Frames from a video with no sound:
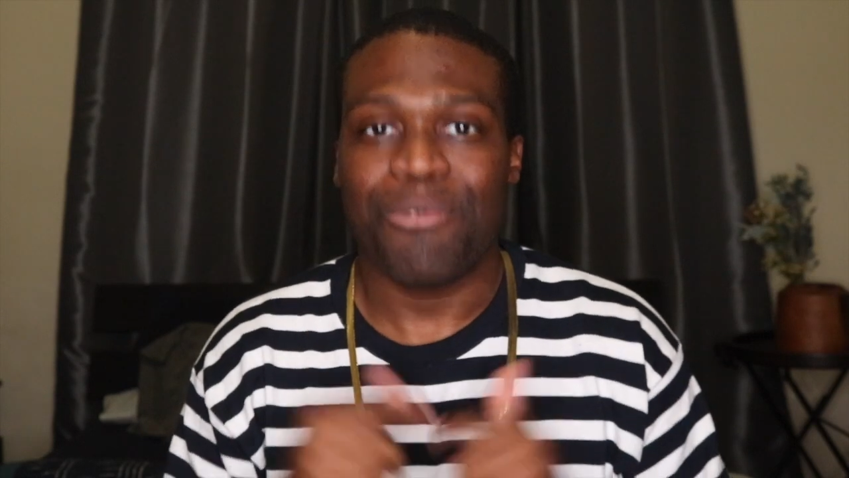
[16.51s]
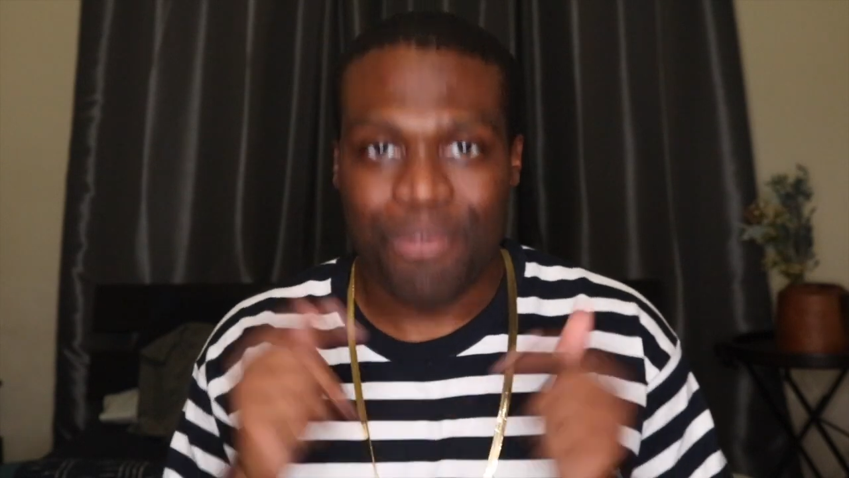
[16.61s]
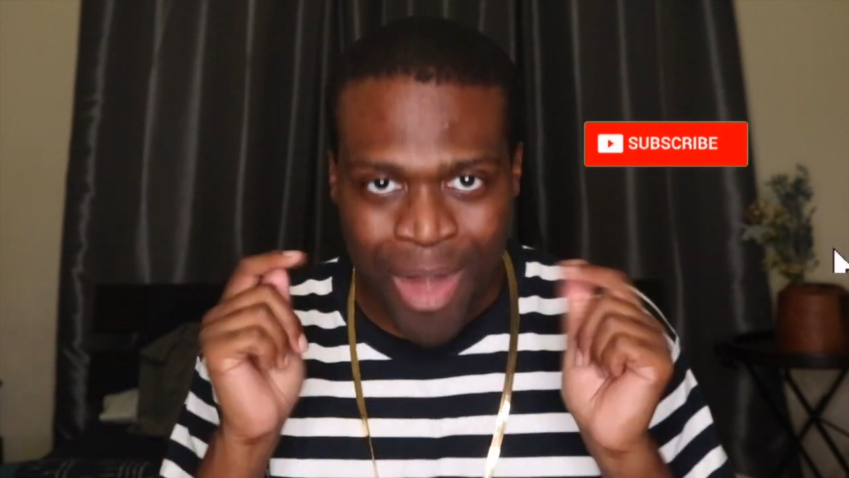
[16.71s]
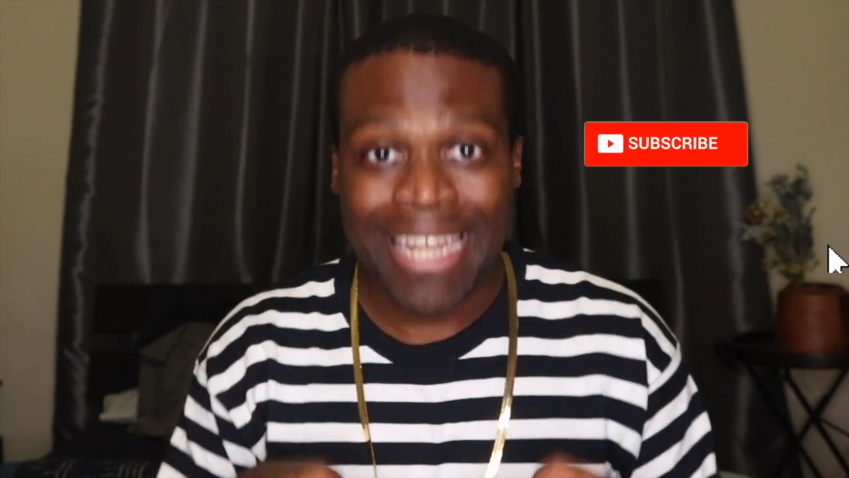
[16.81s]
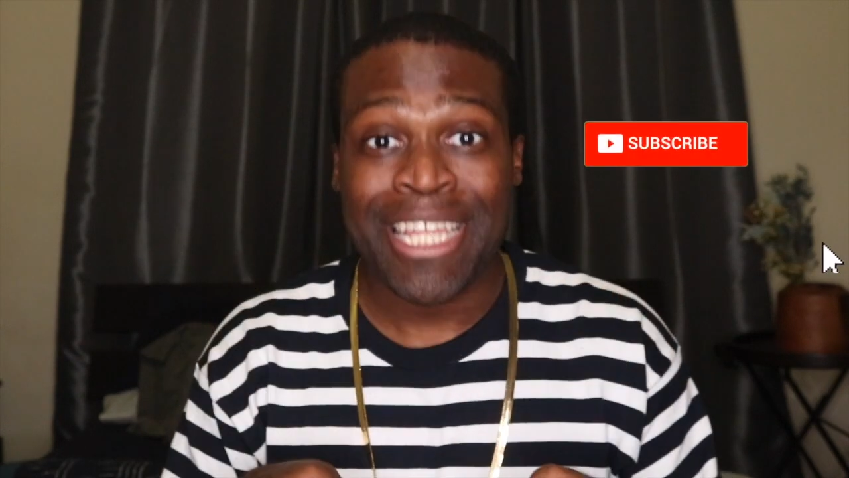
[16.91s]

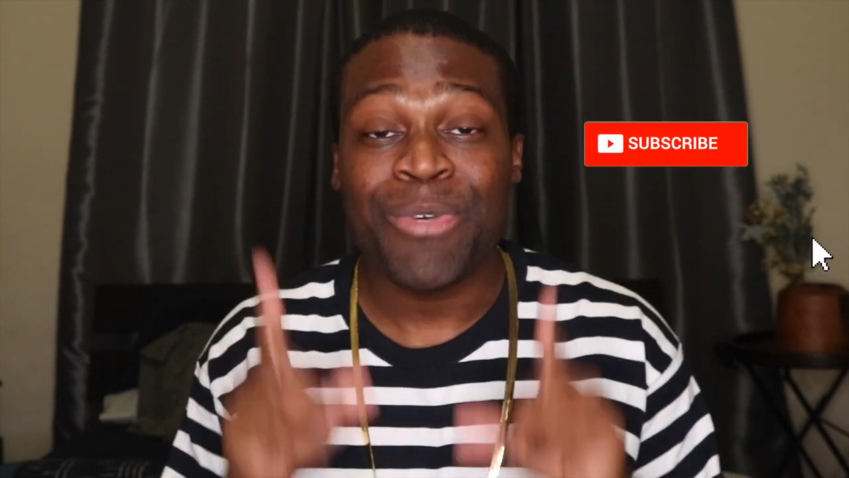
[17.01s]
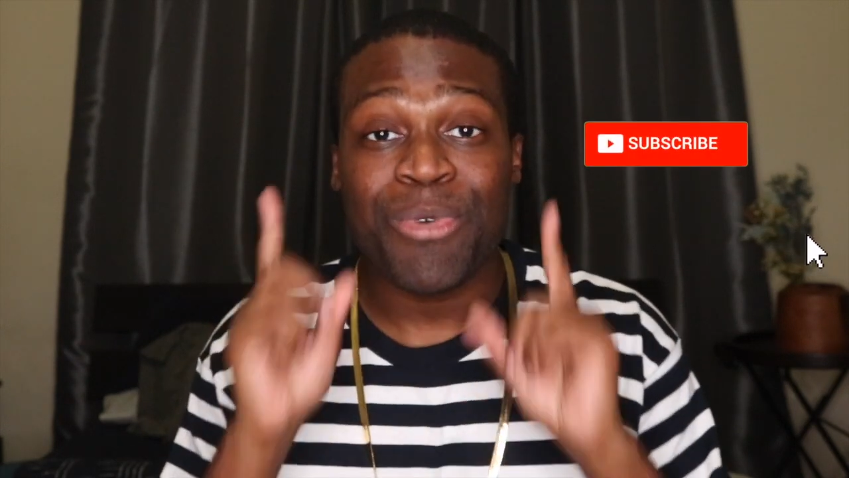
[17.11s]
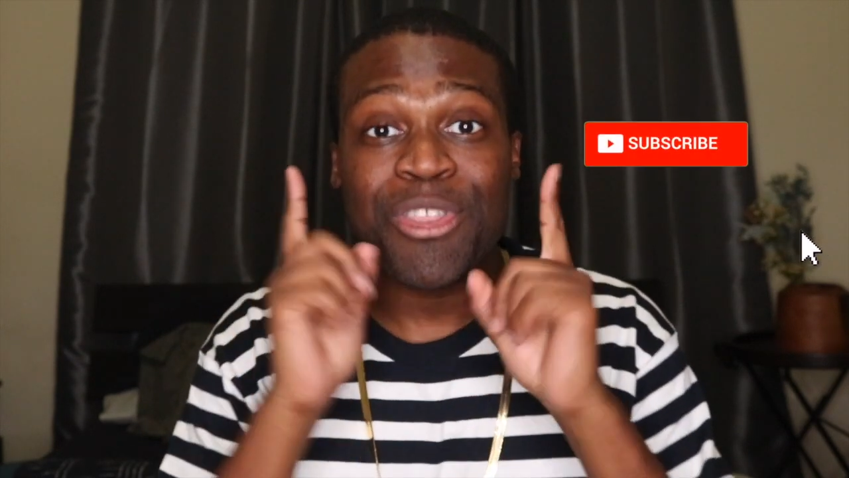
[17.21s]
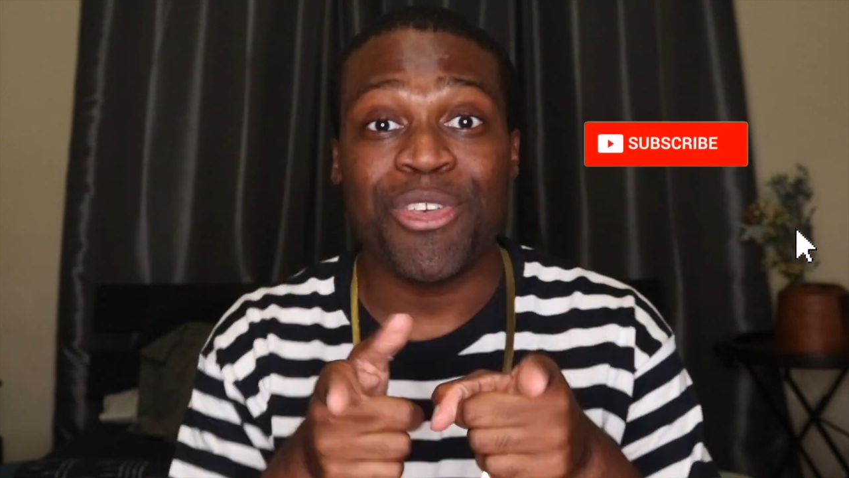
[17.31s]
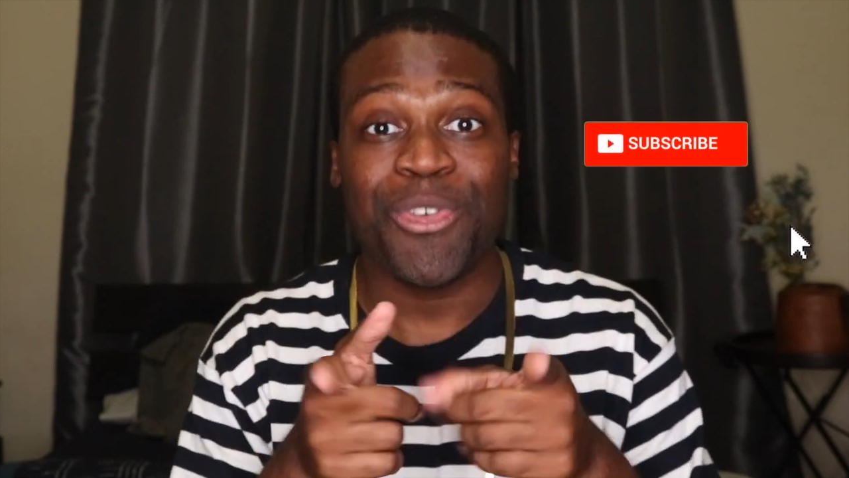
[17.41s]
right here
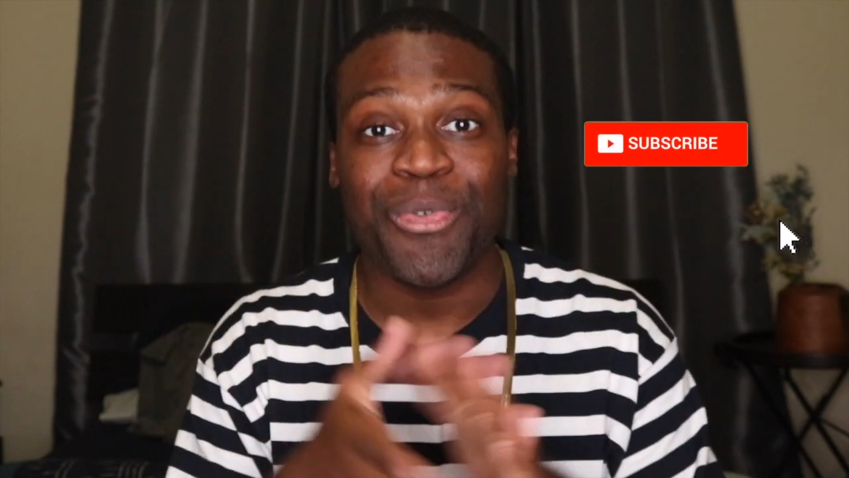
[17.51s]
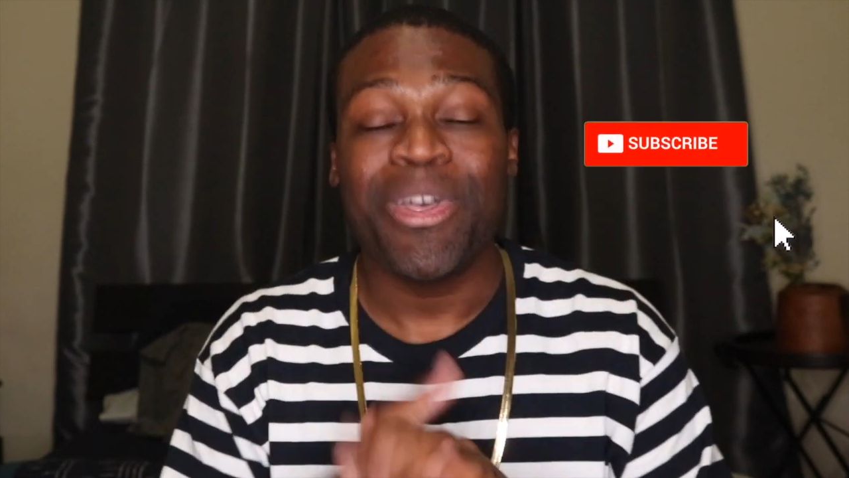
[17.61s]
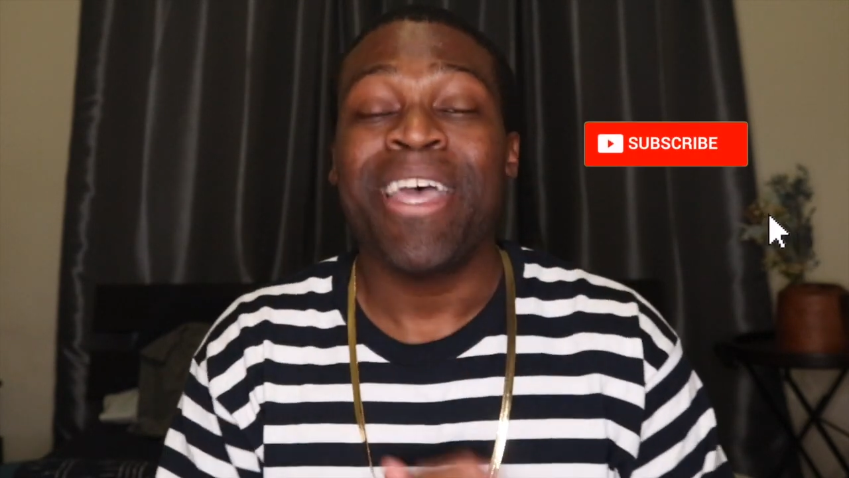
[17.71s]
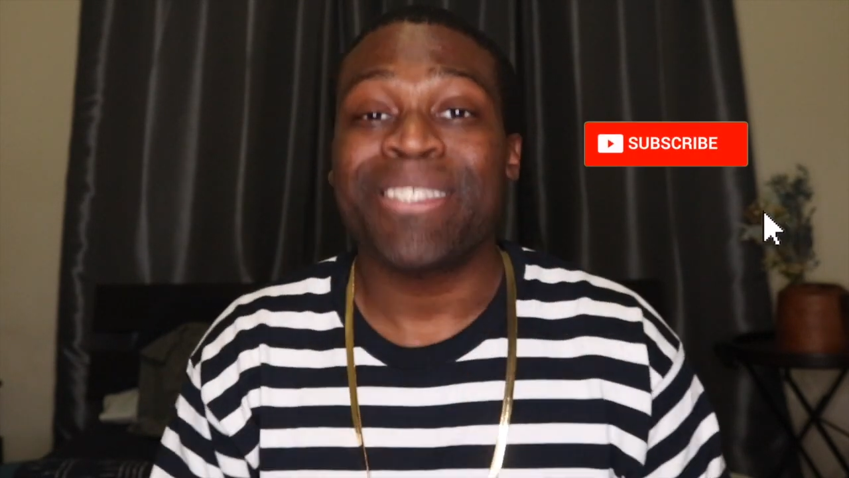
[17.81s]
with you.